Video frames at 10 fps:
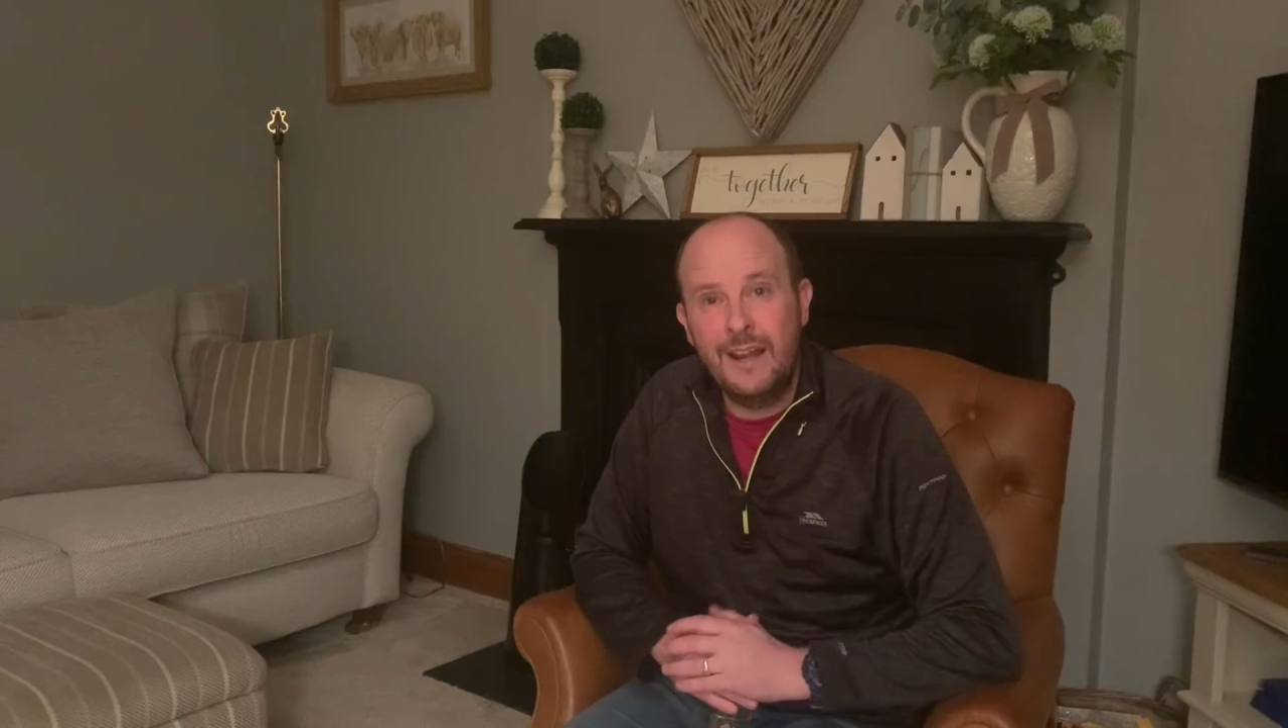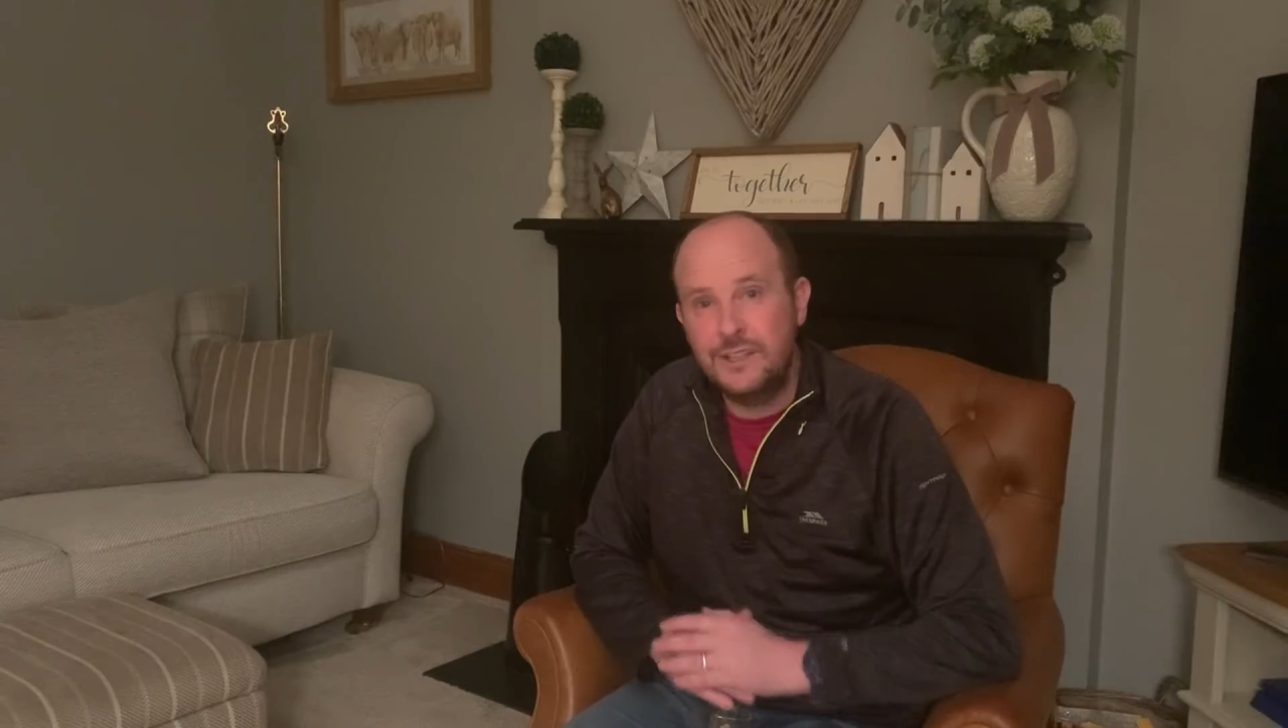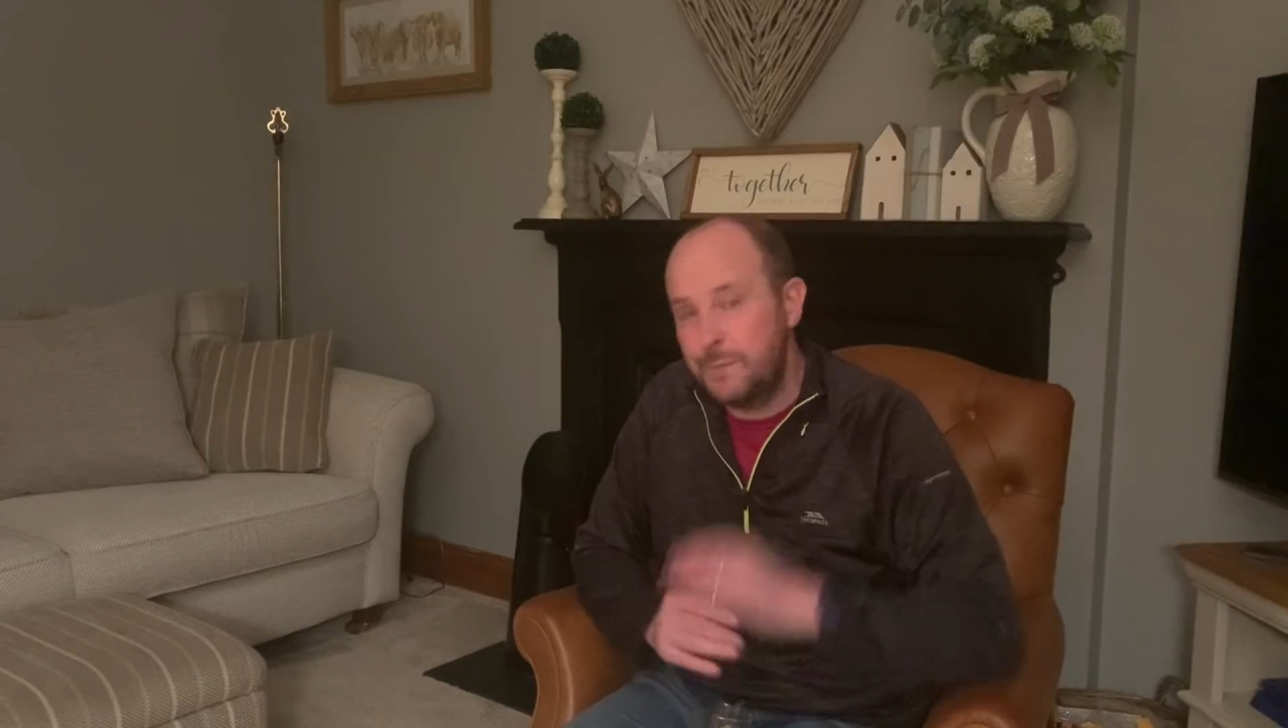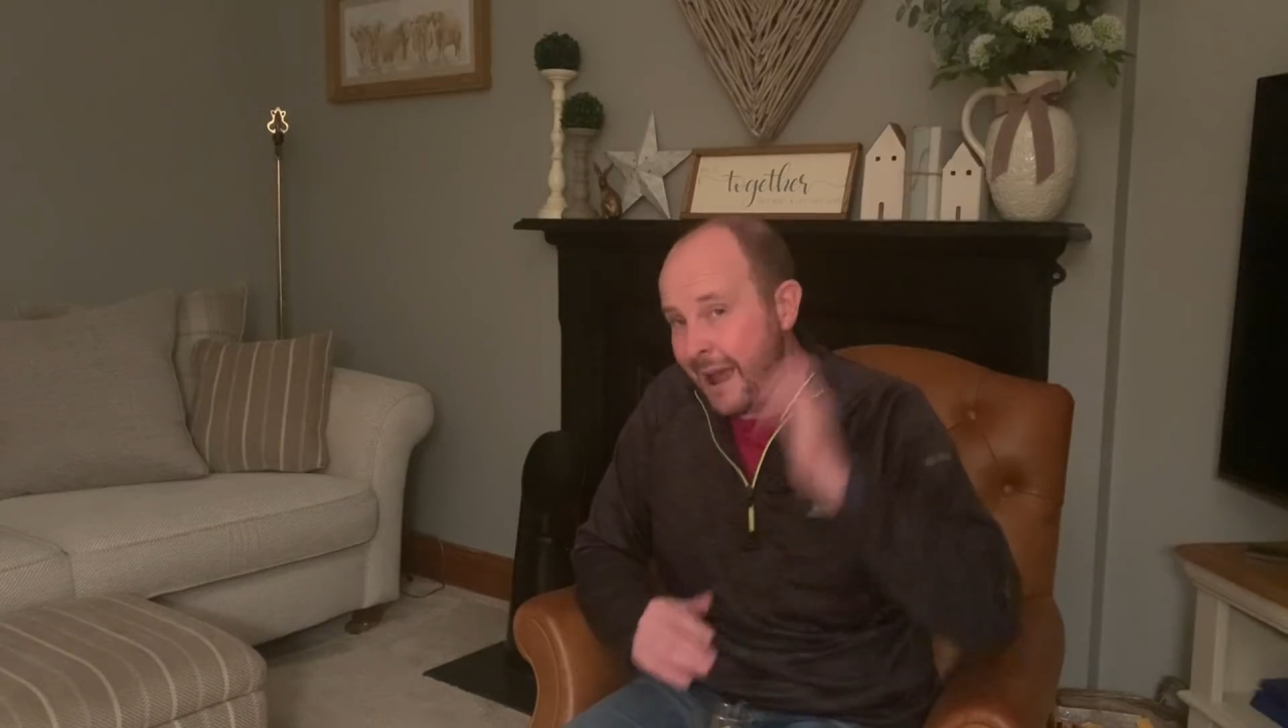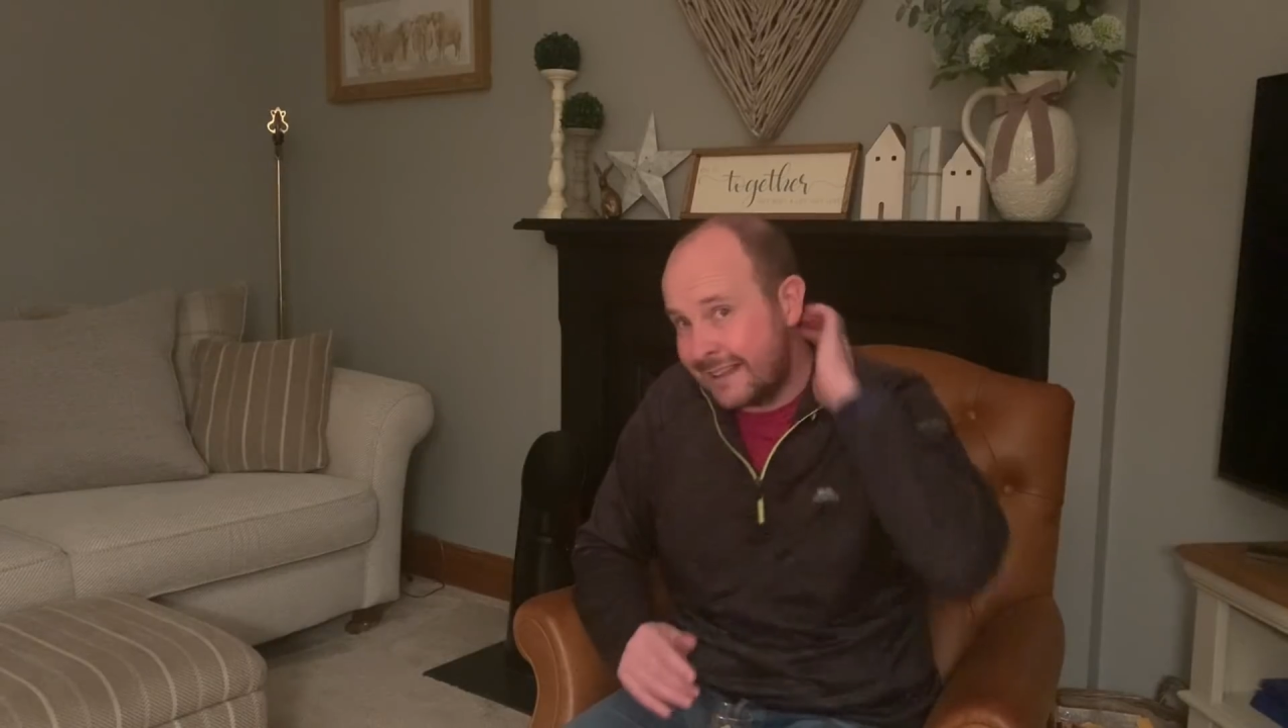
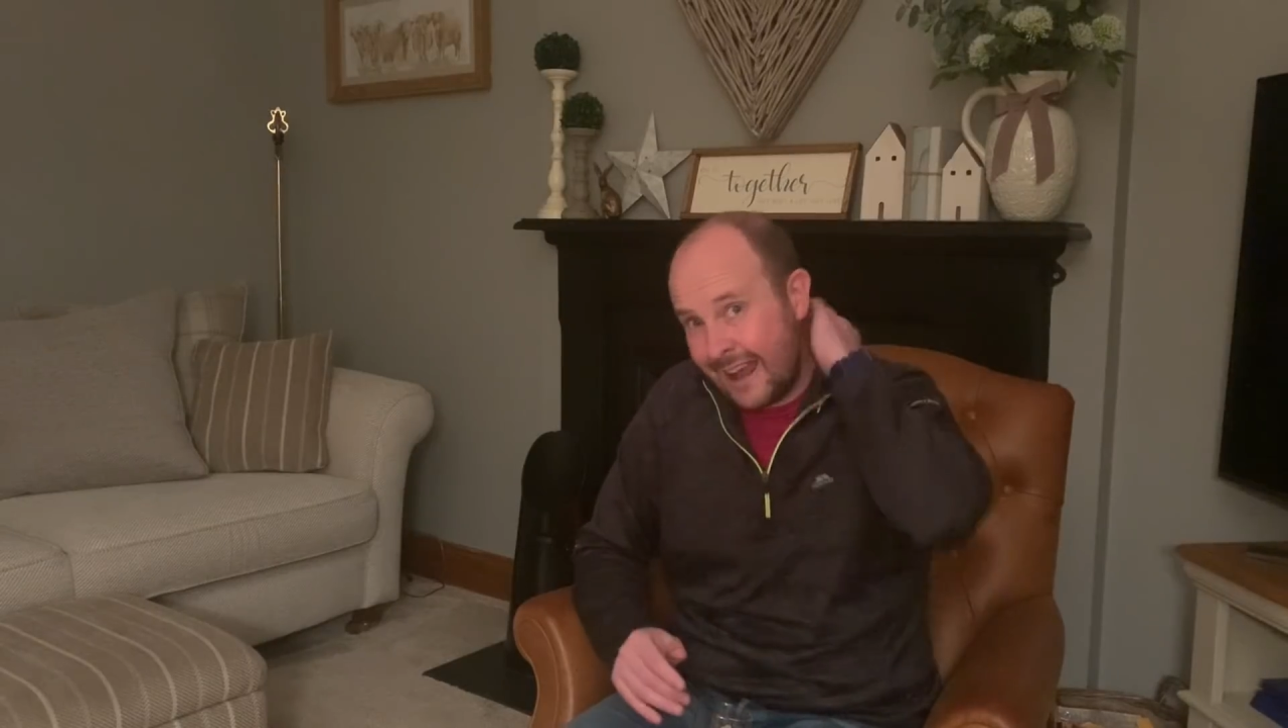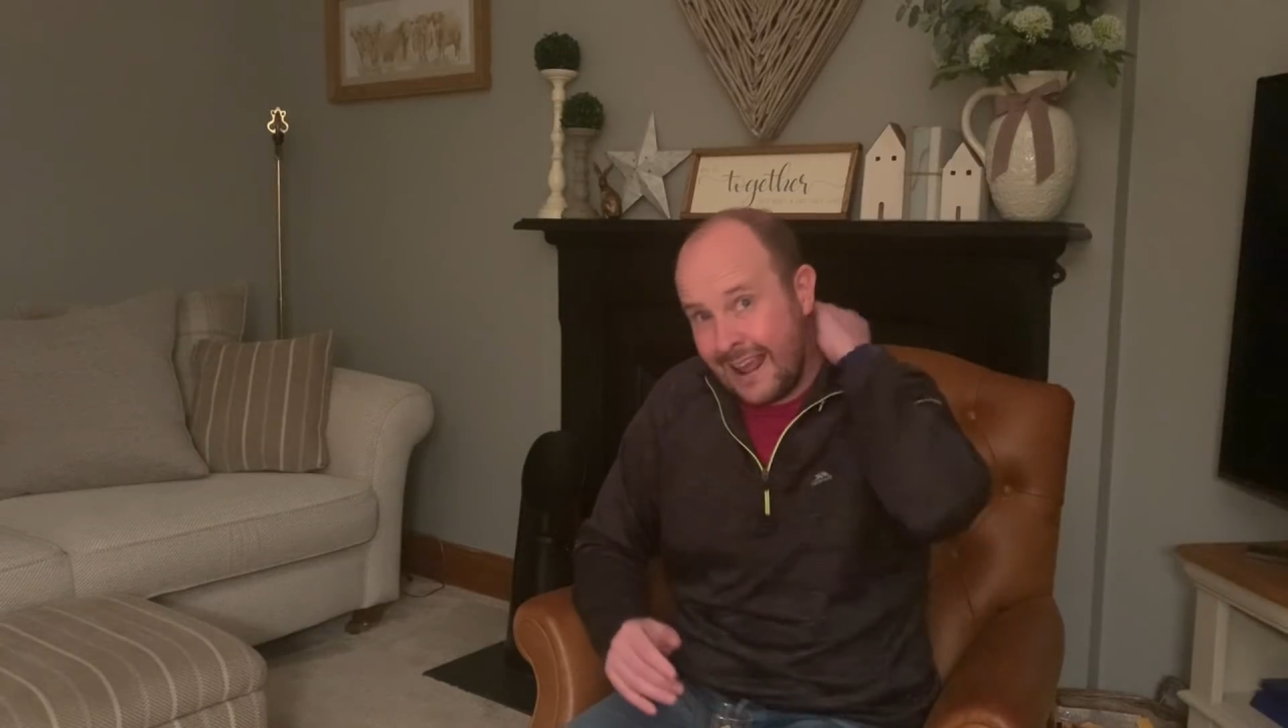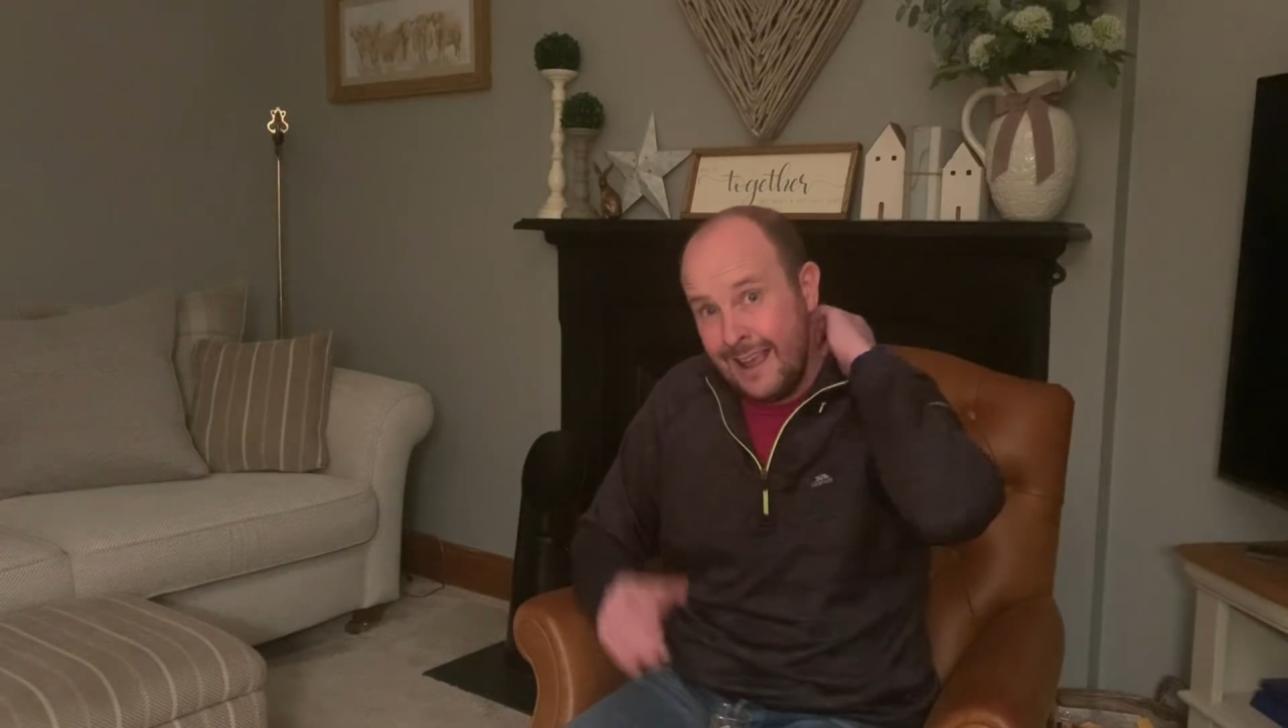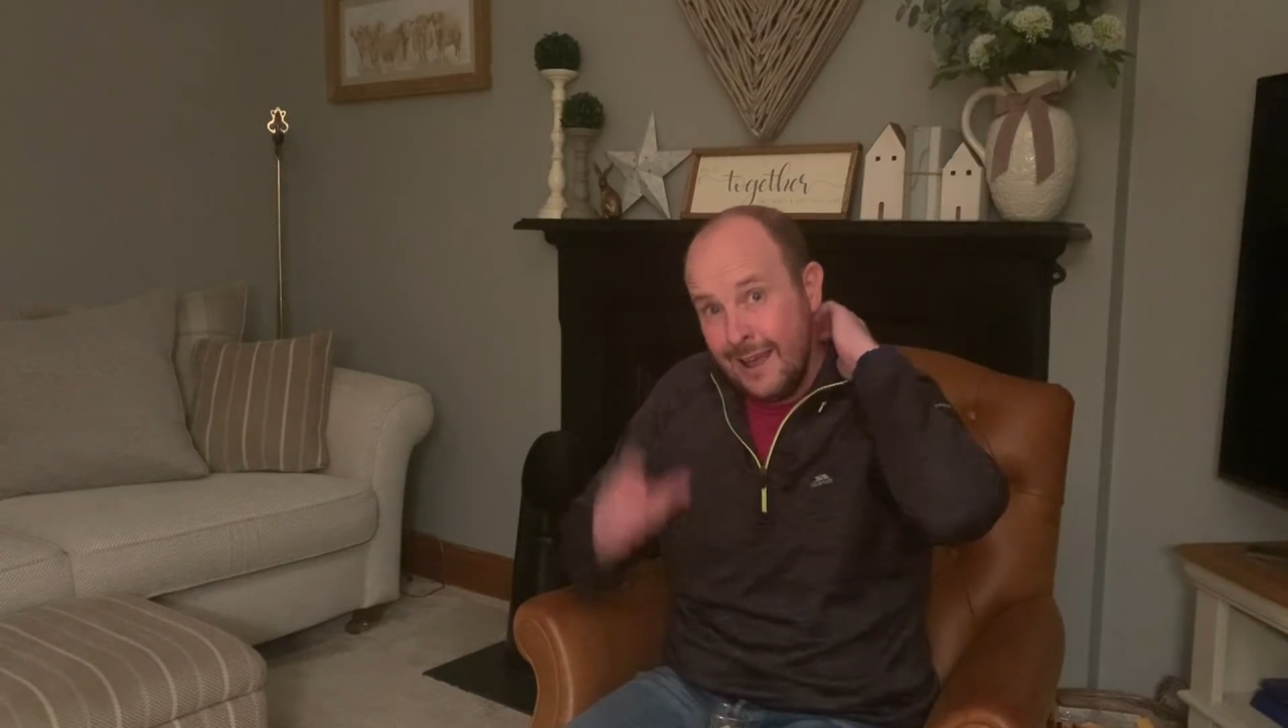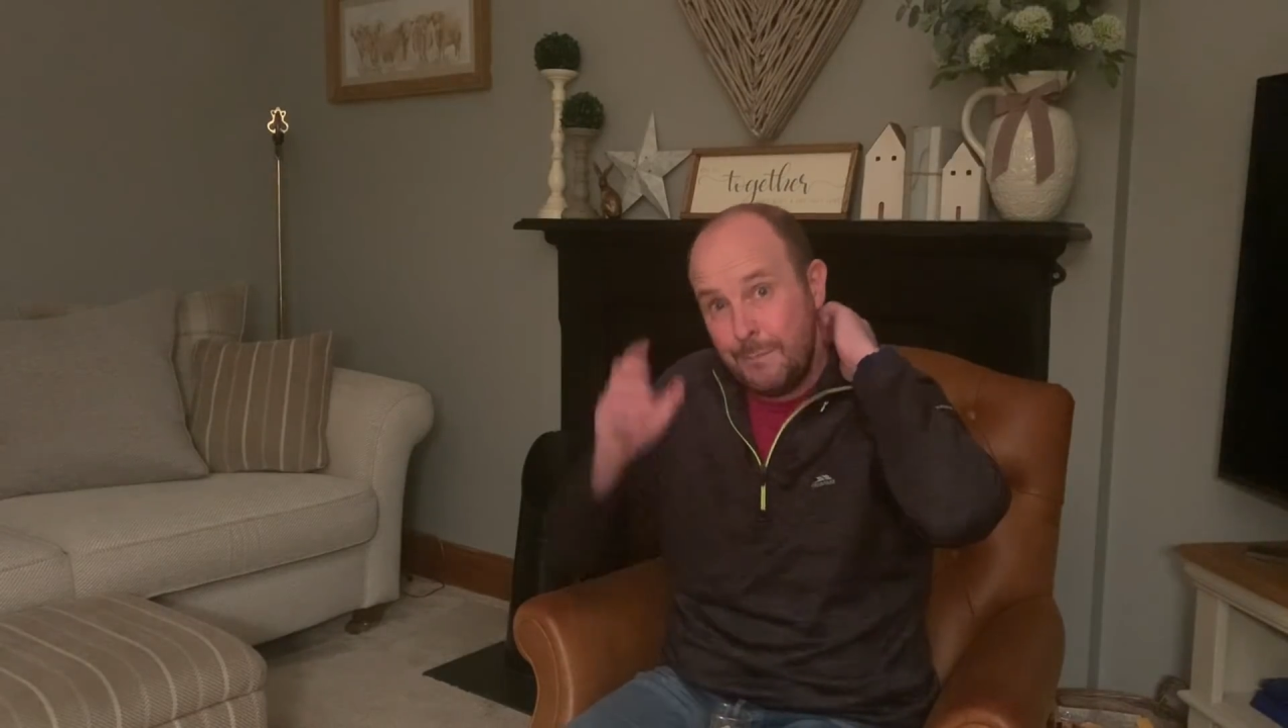expect any.